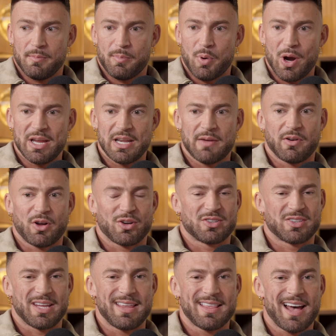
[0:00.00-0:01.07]
but he never got
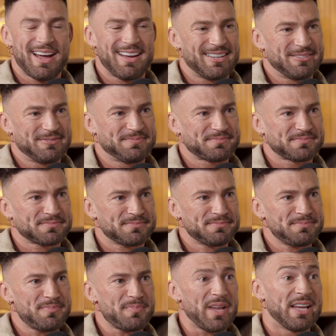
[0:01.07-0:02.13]
to see that.
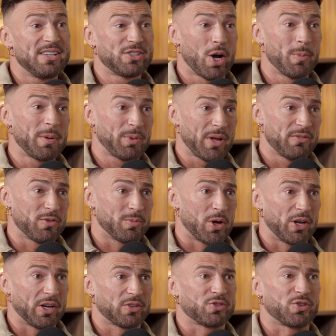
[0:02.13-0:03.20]
He saw me play
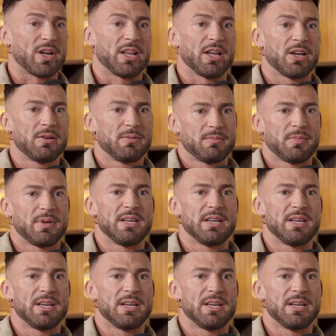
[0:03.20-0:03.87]
football in Australia.